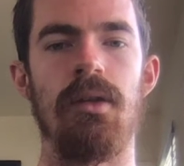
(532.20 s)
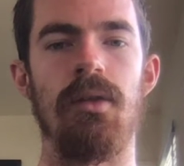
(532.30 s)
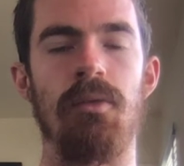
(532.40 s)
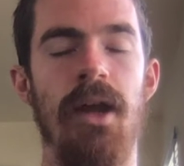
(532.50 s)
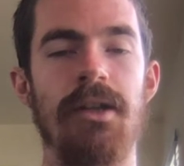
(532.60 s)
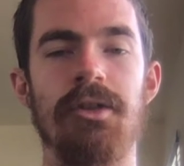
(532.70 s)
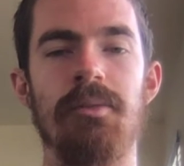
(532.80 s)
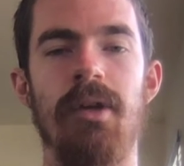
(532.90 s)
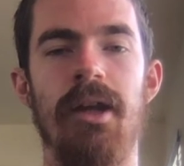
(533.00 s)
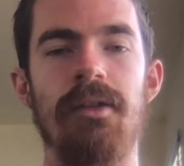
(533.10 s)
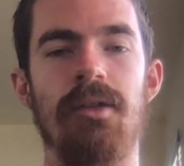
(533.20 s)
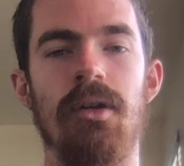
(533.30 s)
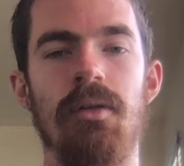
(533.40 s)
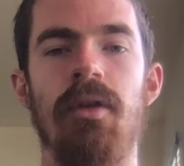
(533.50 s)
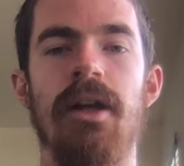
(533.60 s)
The rational brain is
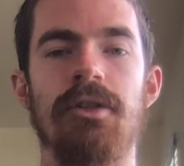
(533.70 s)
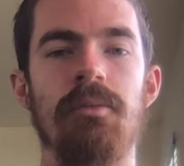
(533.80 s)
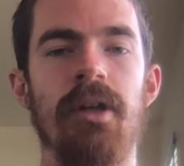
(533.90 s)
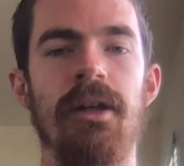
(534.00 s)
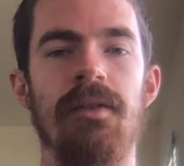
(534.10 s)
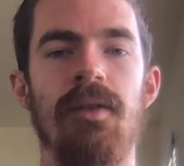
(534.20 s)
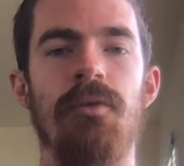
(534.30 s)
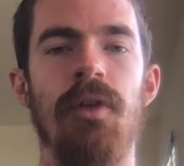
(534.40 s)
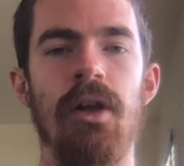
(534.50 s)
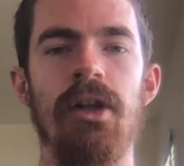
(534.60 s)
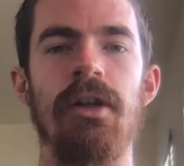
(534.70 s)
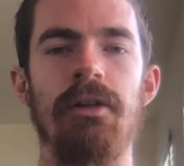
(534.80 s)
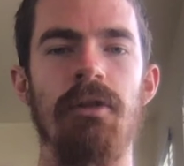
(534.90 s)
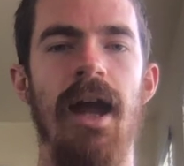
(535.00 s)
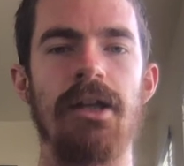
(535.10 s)
called the rational brain because it's very good
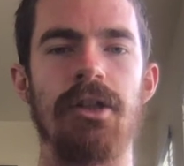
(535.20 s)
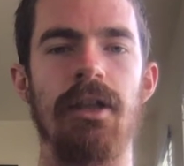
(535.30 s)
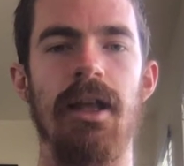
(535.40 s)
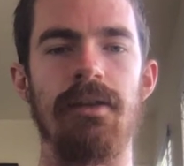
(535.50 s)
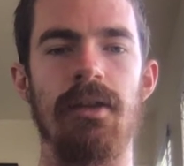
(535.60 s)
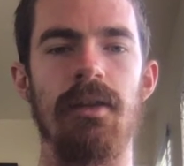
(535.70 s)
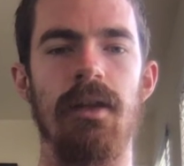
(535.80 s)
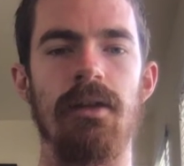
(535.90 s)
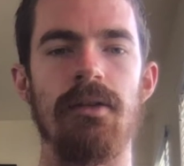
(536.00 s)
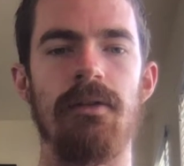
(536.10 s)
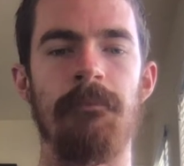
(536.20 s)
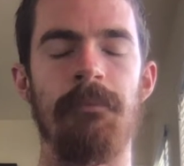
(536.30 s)
at rationalizing things.